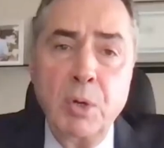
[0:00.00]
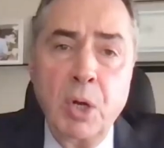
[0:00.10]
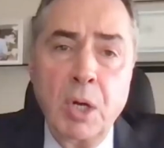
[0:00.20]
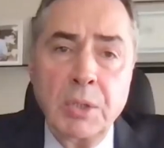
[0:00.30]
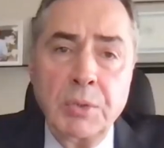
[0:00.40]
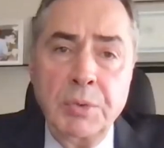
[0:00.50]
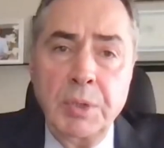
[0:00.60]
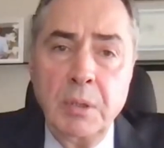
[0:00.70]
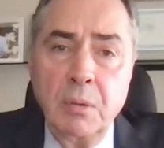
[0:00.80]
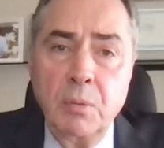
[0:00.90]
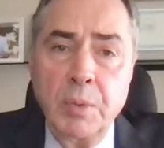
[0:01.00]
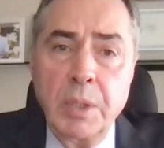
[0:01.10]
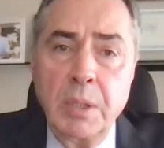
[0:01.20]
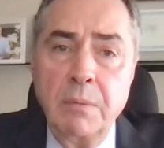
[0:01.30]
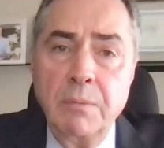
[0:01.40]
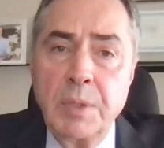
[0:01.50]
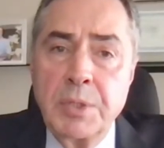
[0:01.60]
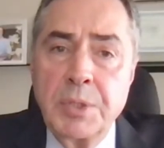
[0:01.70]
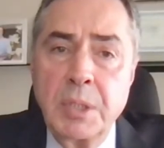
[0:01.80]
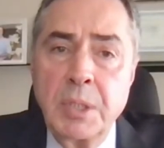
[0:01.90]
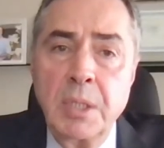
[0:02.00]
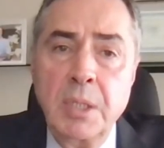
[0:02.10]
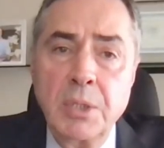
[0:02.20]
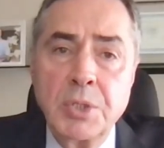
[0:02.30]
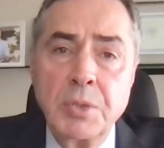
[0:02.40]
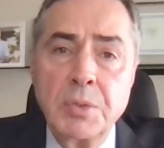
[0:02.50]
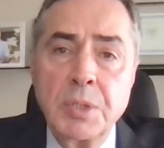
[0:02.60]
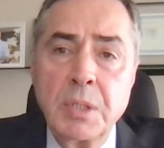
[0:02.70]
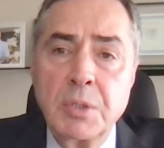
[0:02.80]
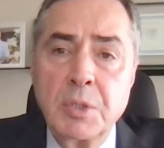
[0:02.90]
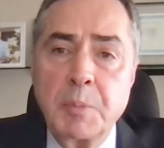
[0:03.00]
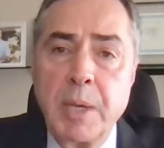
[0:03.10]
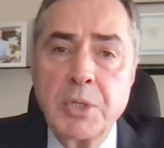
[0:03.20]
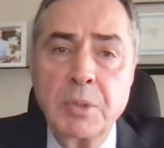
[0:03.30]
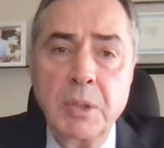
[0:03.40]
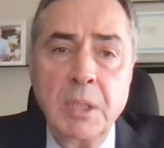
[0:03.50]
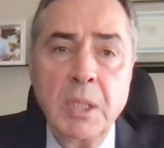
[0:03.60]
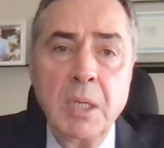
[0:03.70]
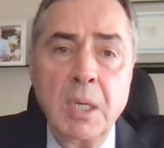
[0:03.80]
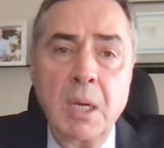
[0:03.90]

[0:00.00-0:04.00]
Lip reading: law to deal with certain issues, and especially